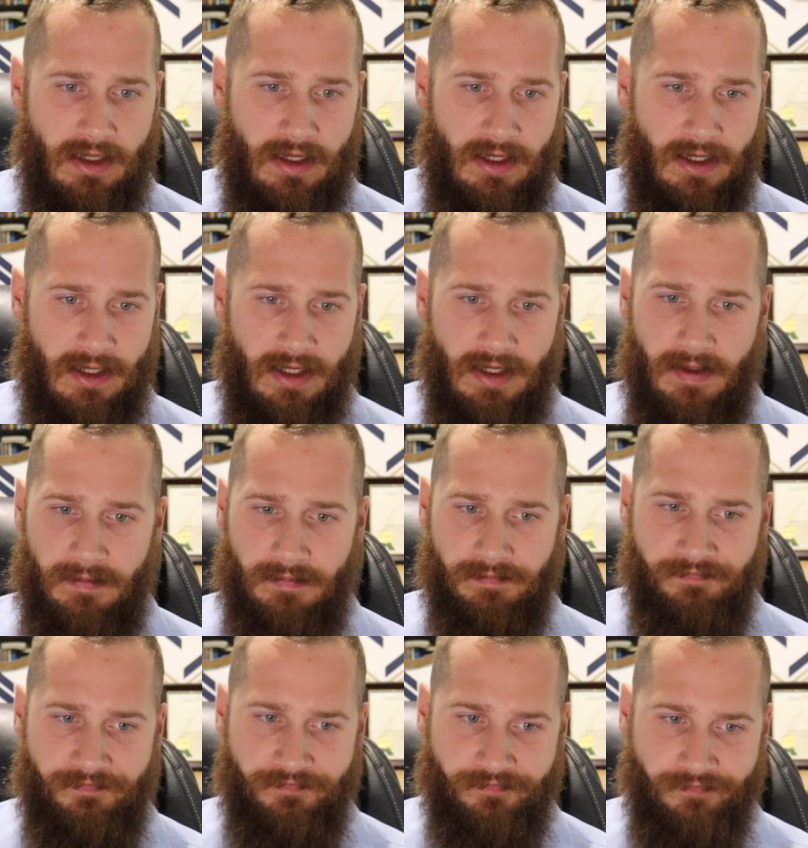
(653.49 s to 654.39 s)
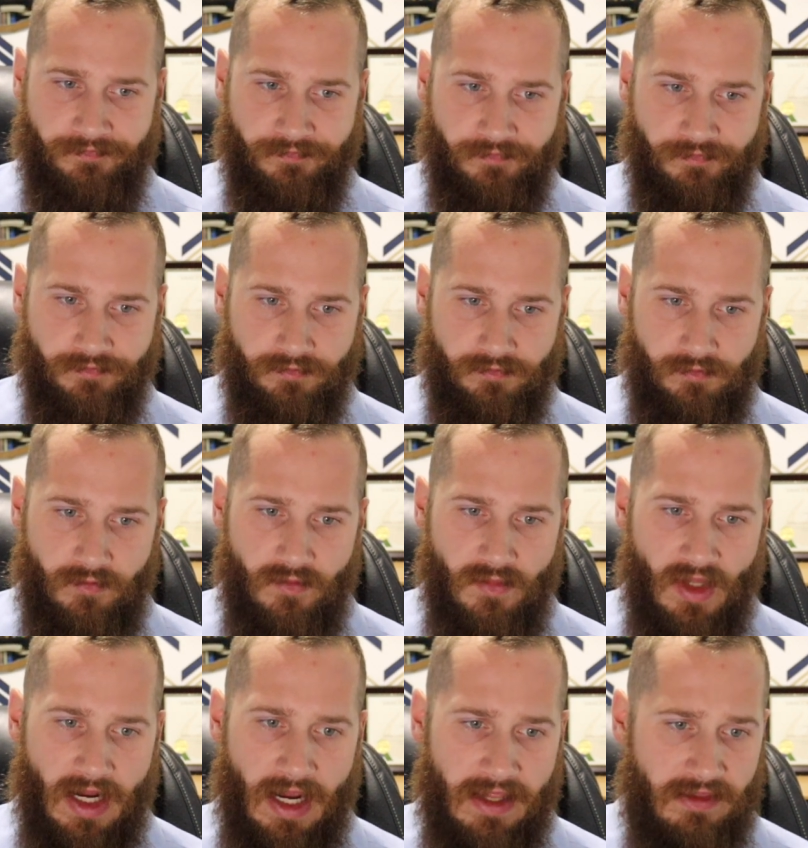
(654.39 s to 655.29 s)
Um,
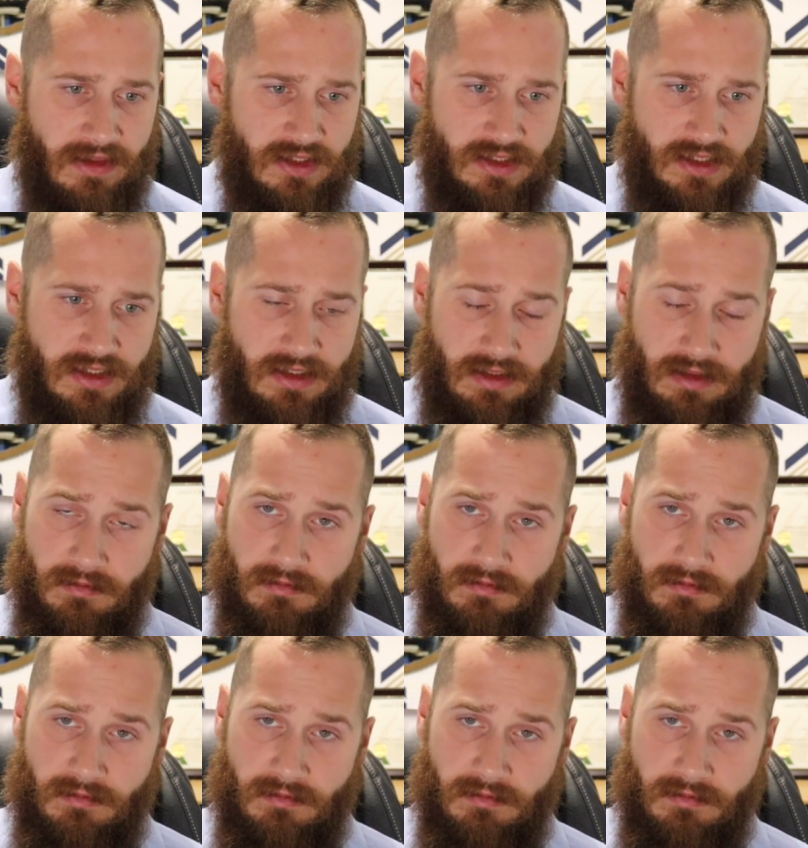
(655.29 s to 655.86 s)
and there's